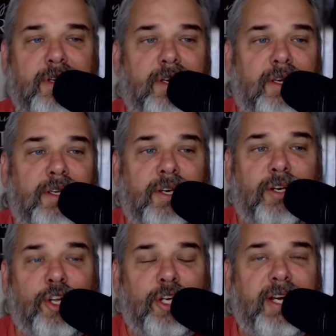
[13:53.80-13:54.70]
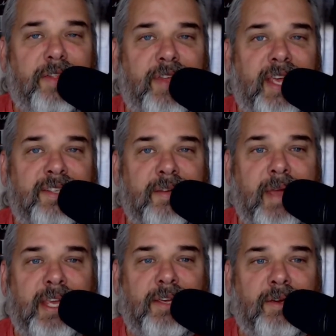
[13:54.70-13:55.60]
You're looking at things that
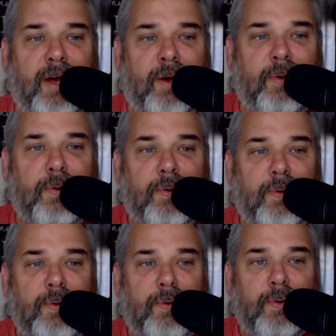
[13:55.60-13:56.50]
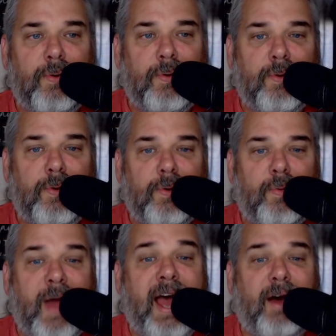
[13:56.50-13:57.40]
make you go,
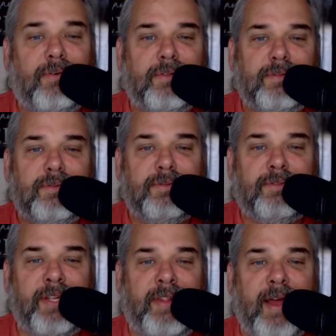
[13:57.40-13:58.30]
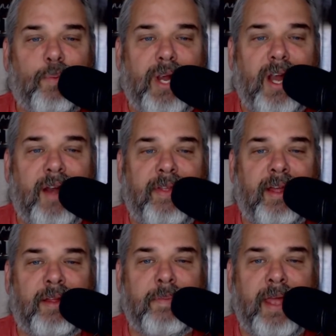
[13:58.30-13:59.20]
wow. To them, we are the
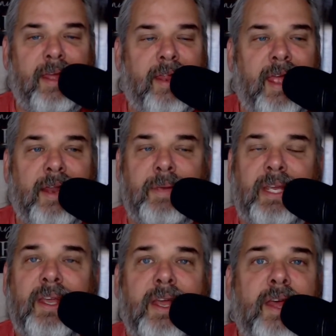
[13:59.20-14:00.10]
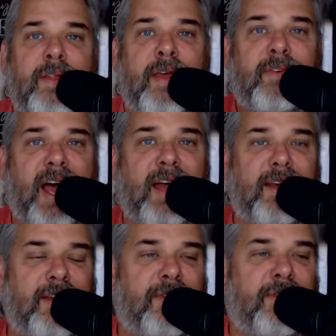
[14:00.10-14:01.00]
enemy. They've
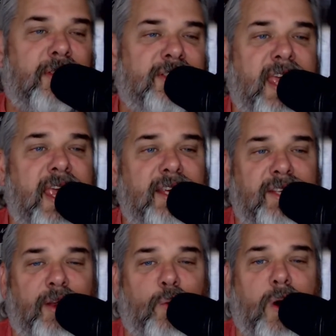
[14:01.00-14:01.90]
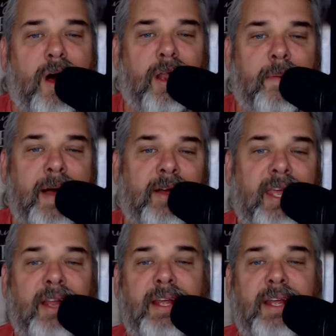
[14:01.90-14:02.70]
got sayings on the wall about killing